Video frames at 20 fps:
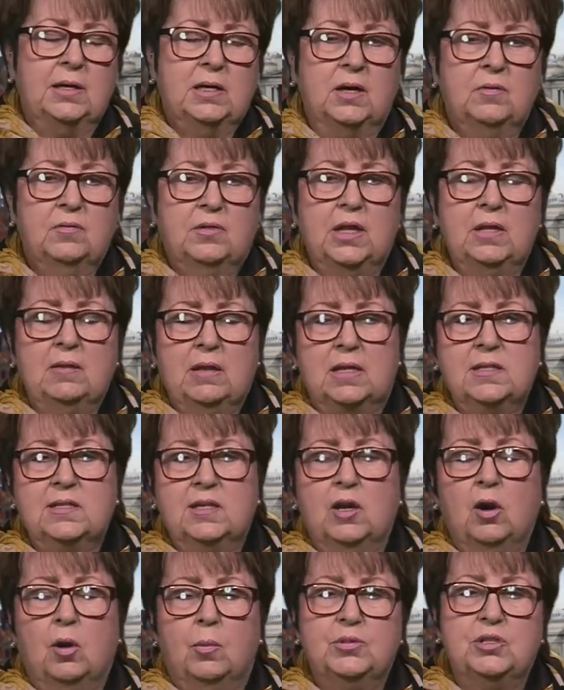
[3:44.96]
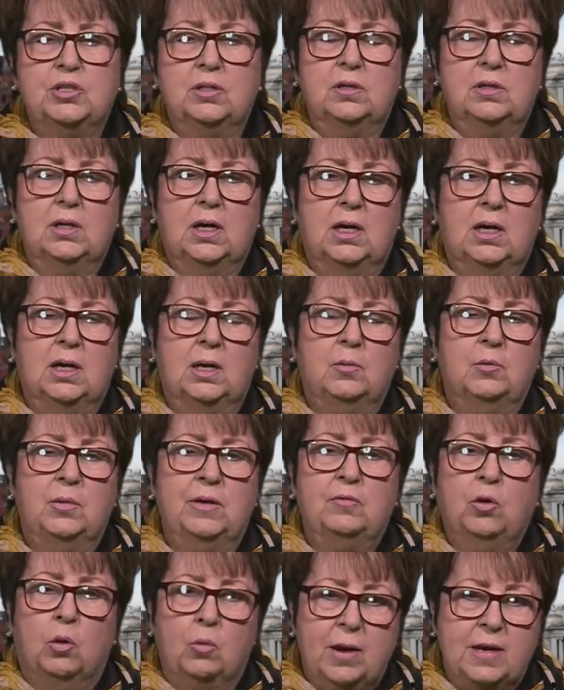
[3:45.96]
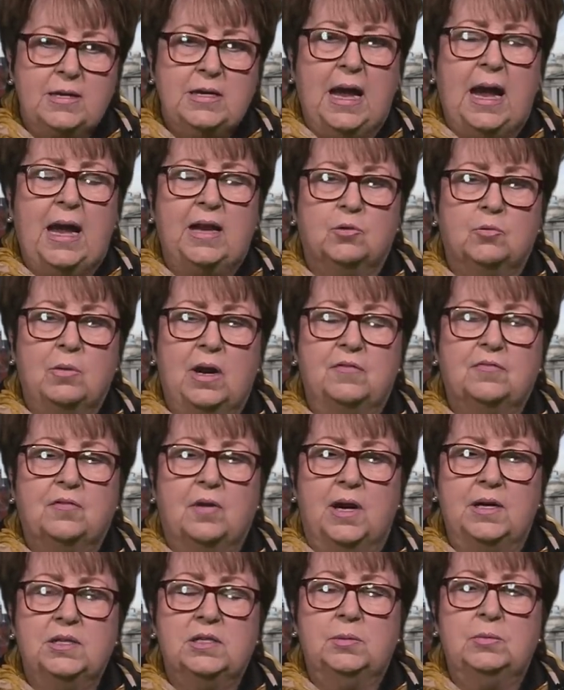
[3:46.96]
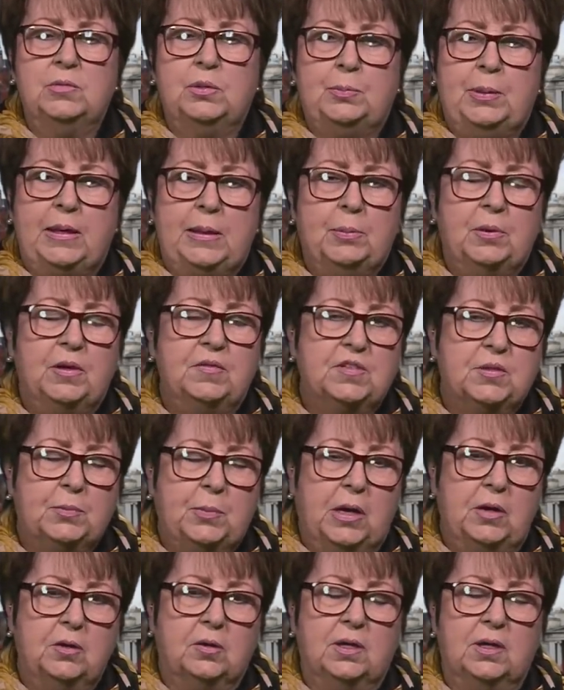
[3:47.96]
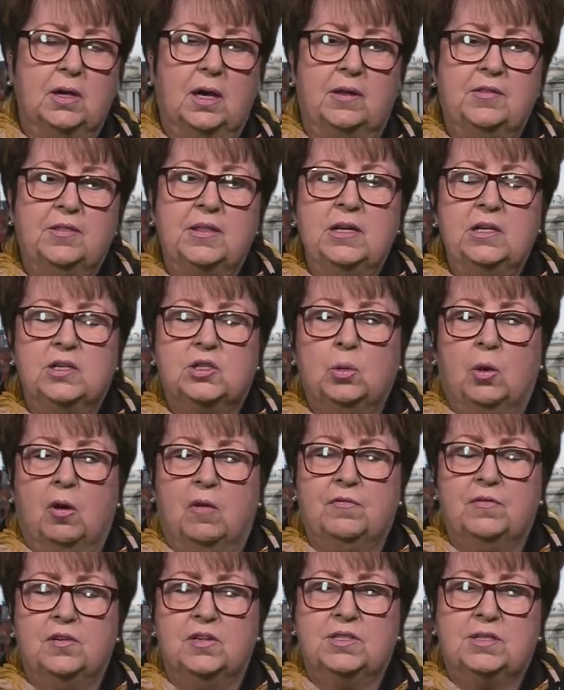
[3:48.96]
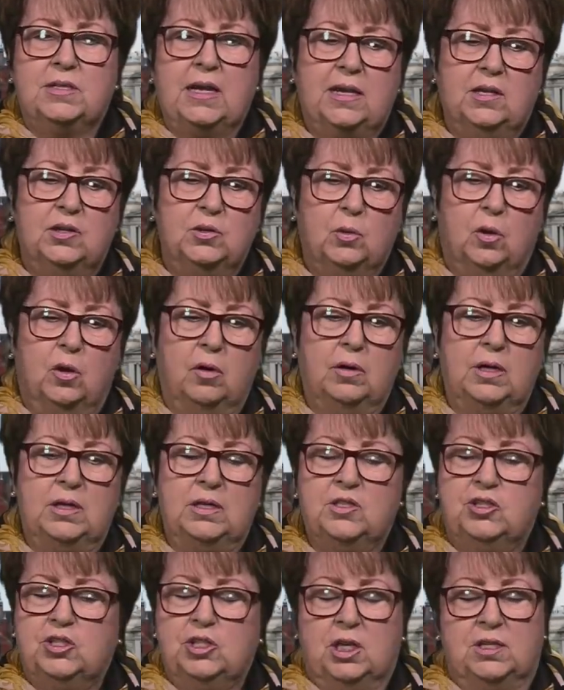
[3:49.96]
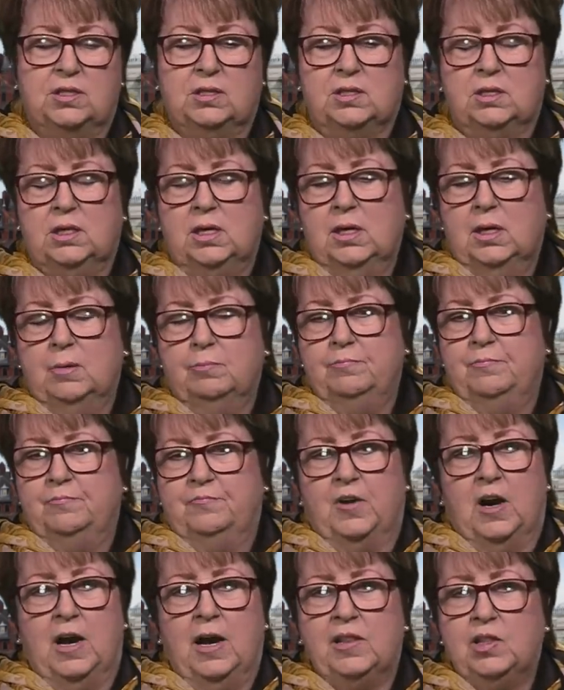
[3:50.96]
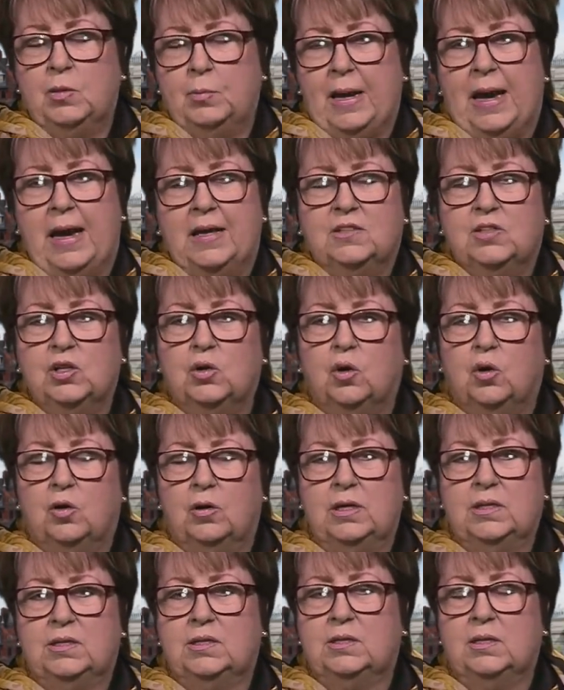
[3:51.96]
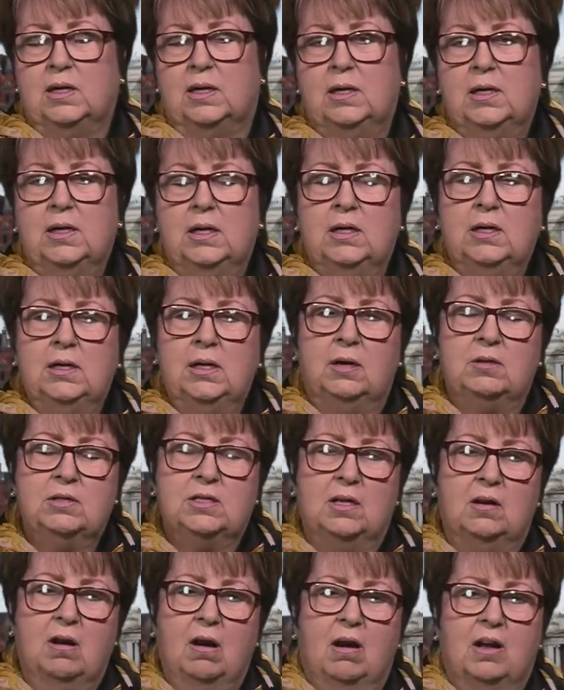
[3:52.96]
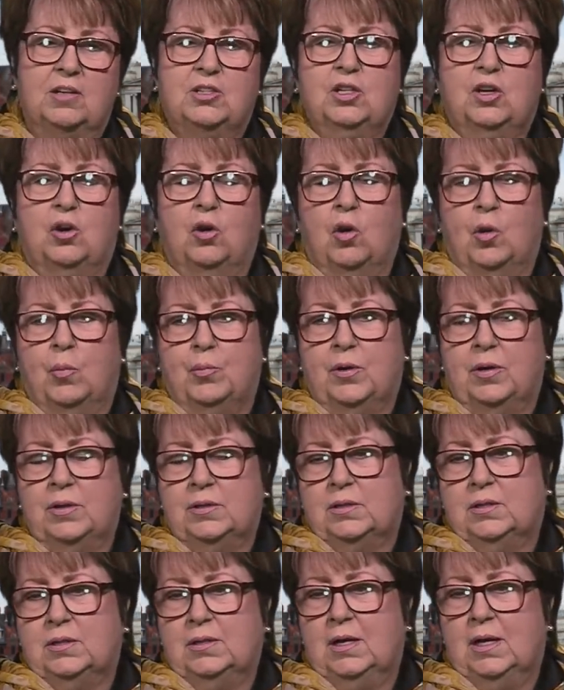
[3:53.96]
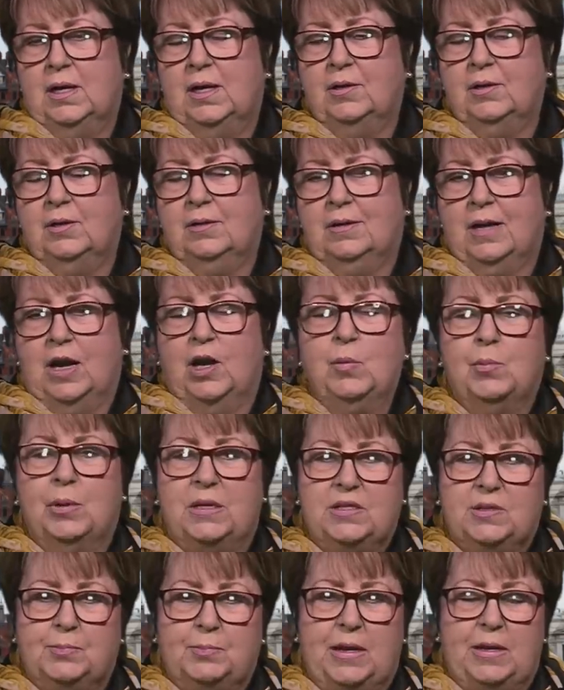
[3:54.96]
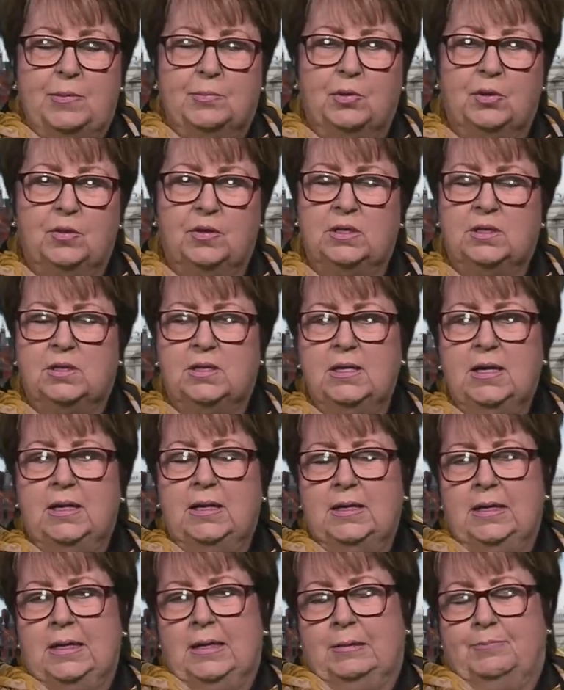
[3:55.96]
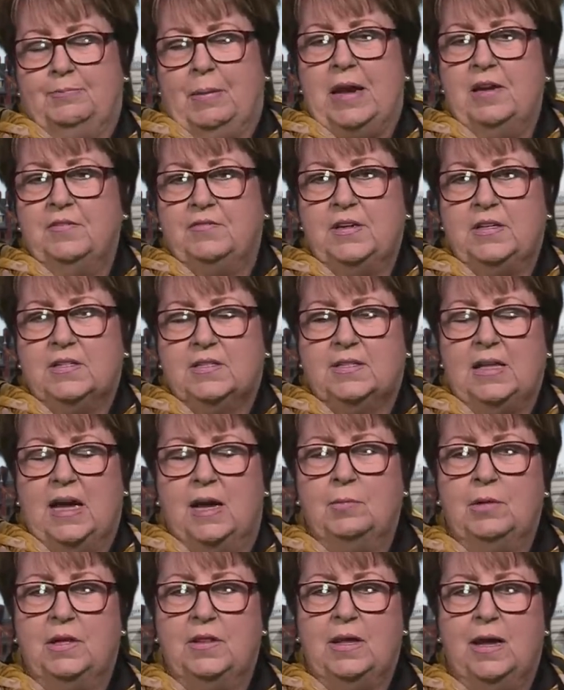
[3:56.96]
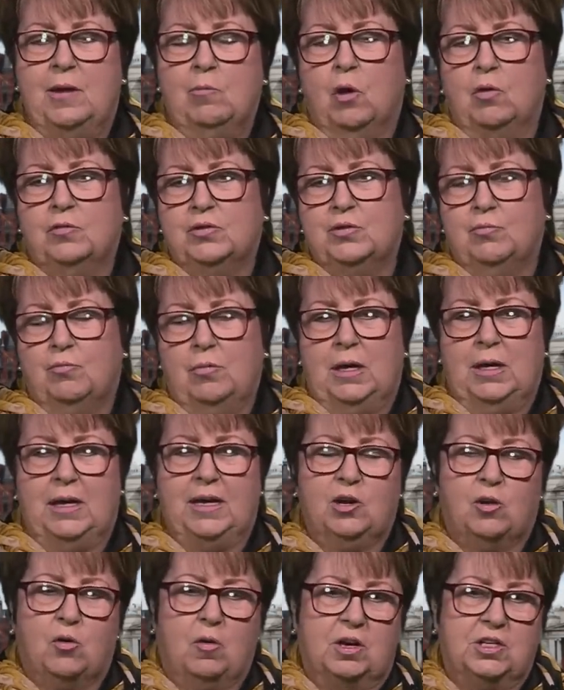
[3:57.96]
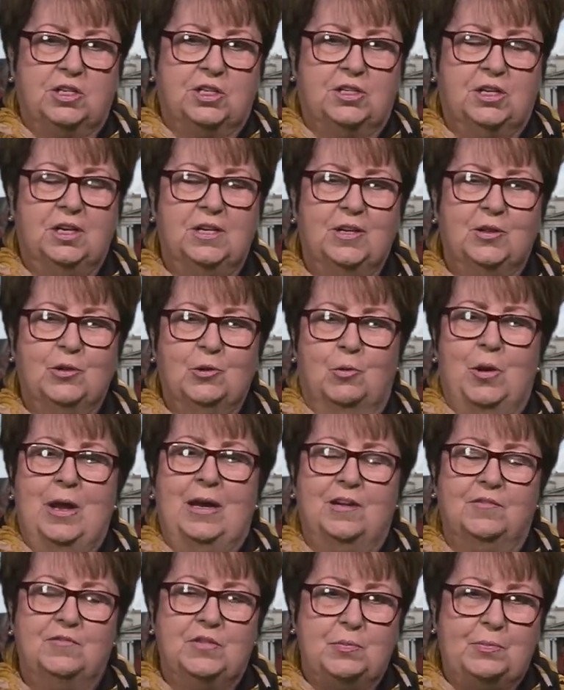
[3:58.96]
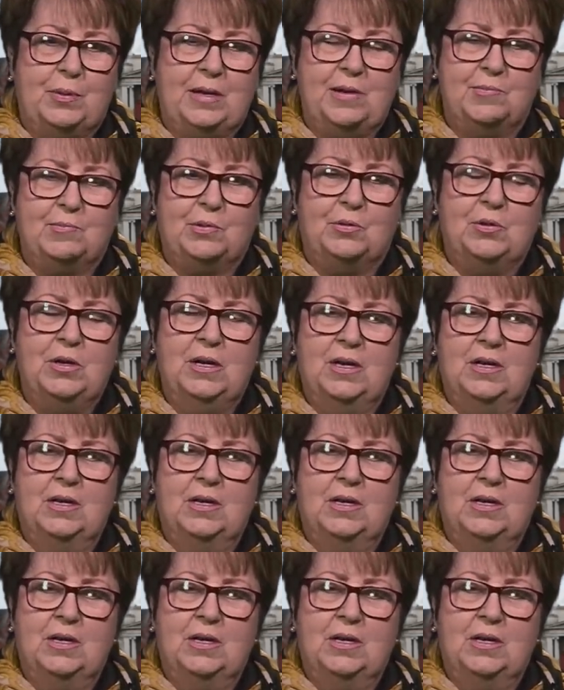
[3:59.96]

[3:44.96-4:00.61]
don't think that's the option. We've already had a referendum. The people have spoken. I think to offer a second one is just via the back door. It's it's a large corporate globalist people that it benefits them, and they want to really crush the will of the people.